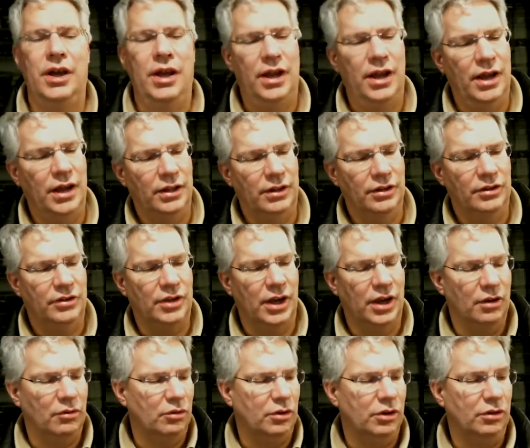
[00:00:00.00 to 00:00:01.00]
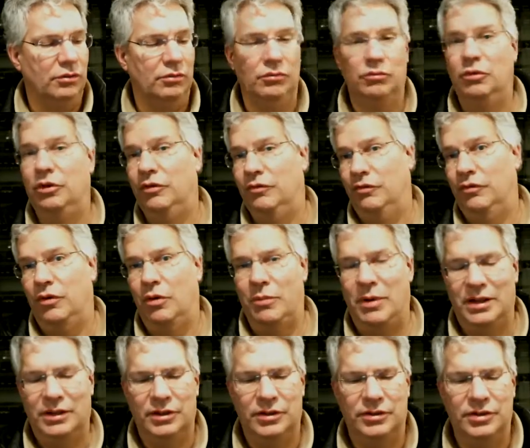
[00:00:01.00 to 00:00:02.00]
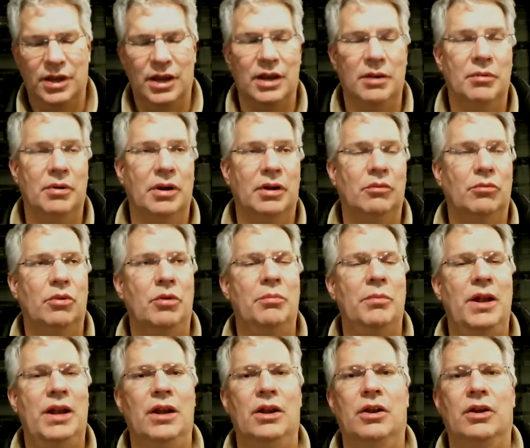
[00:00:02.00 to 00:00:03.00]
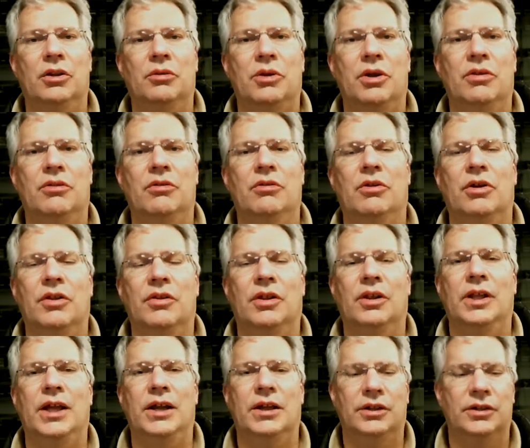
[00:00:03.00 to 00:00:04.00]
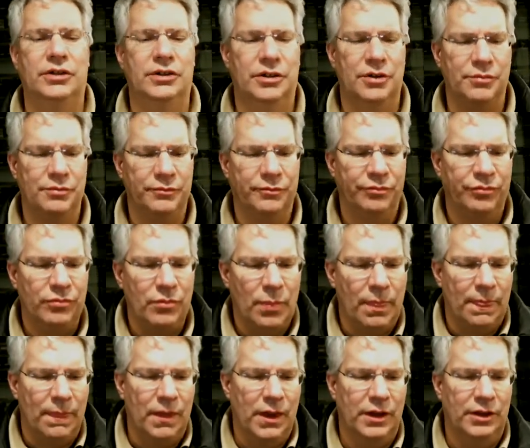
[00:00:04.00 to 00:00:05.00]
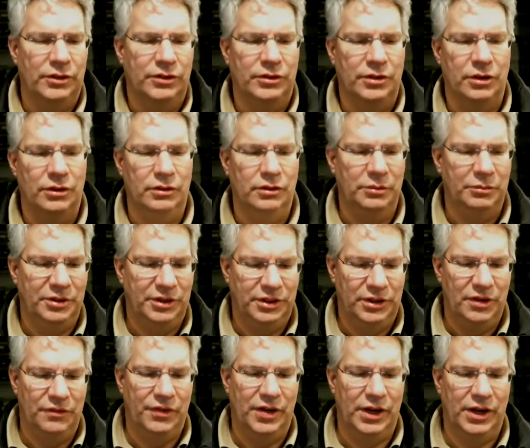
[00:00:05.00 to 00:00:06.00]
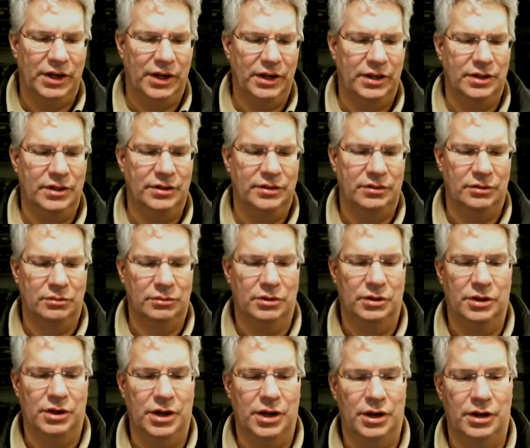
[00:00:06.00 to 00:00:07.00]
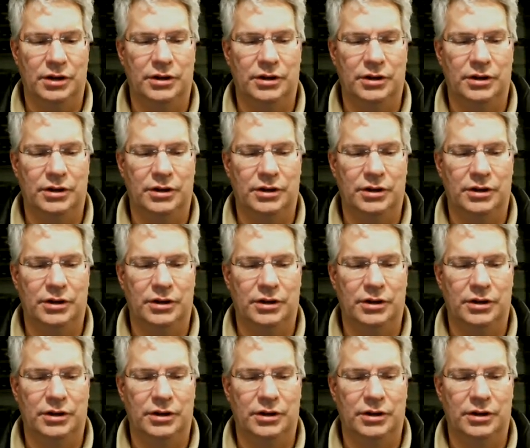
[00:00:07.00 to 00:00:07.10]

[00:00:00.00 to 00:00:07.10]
And the second one went for about the same, and we made it all the way through all the letters. And so let me see if I can get this to work here.